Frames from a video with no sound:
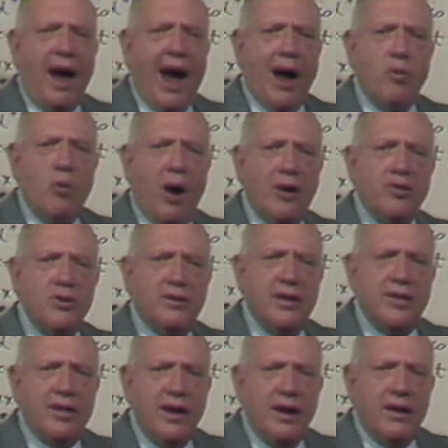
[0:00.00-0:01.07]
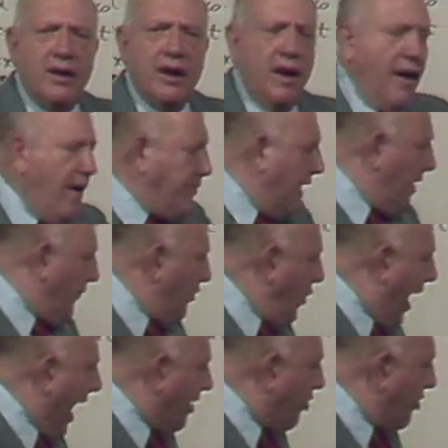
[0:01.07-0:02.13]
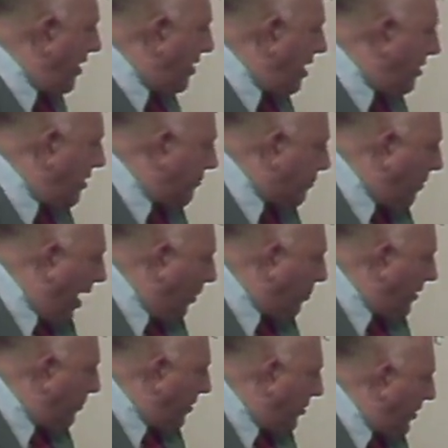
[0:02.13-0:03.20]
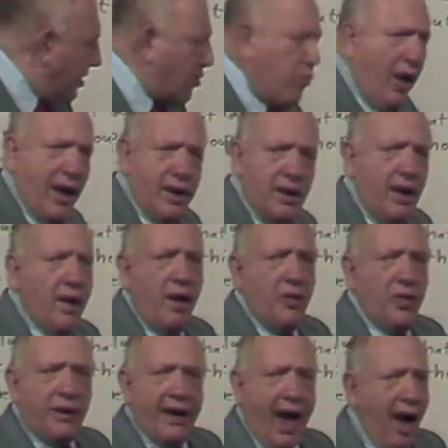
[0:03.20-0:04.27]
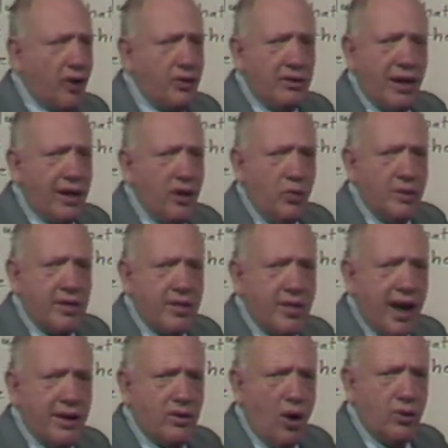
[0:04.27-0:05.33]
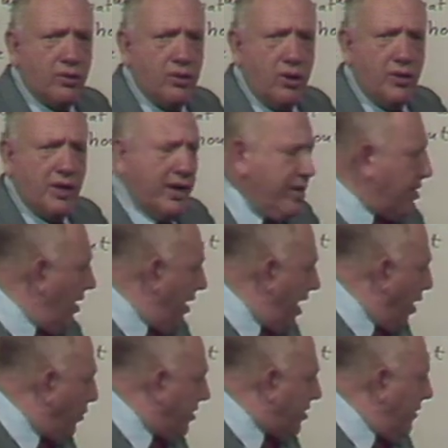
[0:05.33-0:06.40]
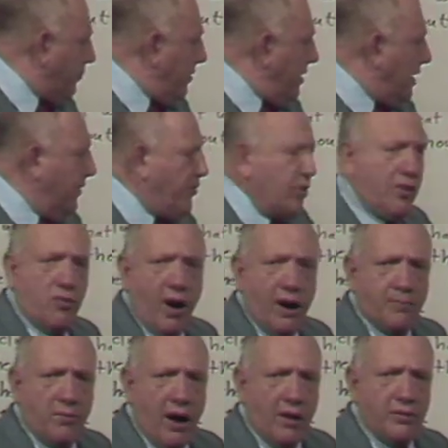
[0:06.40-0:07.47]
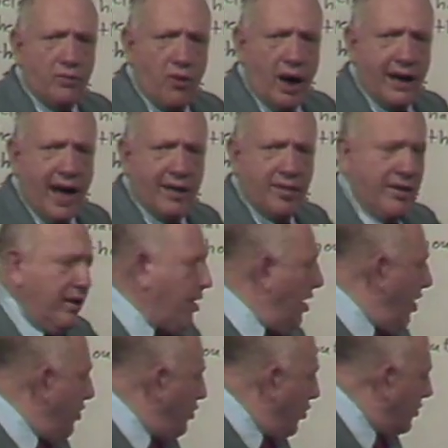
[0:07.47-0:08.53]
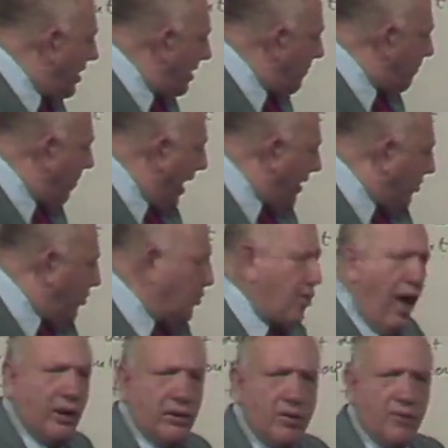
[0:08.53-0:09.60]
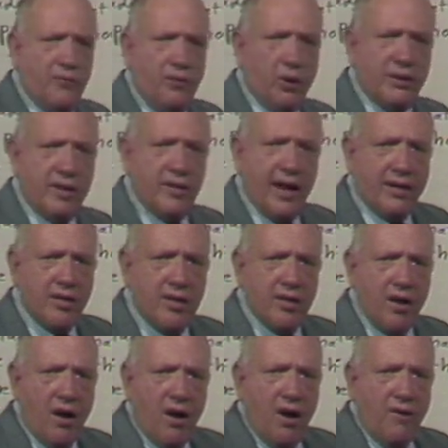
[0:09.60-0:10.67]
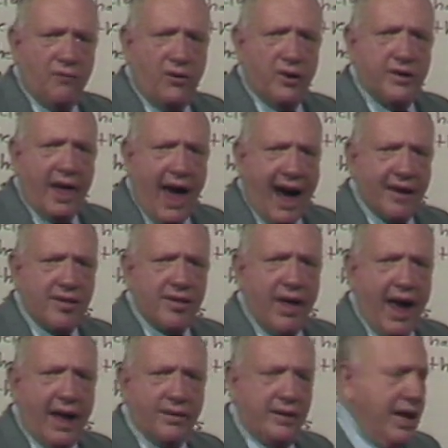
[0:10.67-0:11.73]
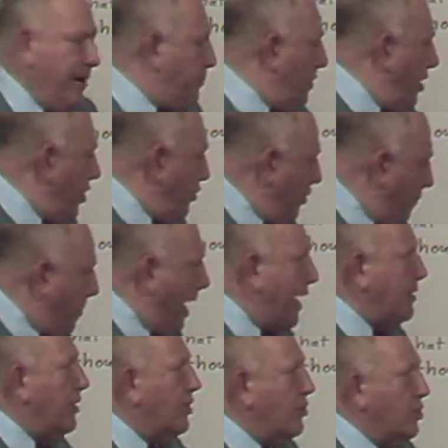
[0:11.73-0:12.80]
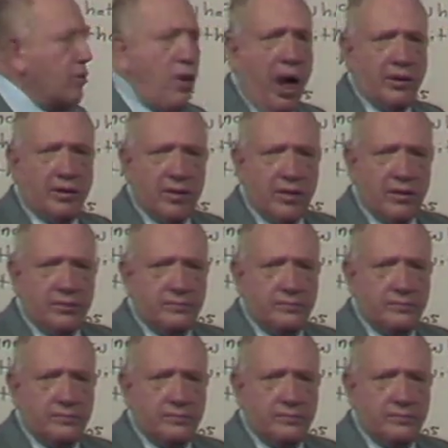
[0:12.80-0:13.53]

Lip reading: I want you to see that if you actually did the problem this way, the calculator wouldn't say don't do this. It would simply give you the wrong answer. You didn't pay $2.40 for tax and tip. You paid $2.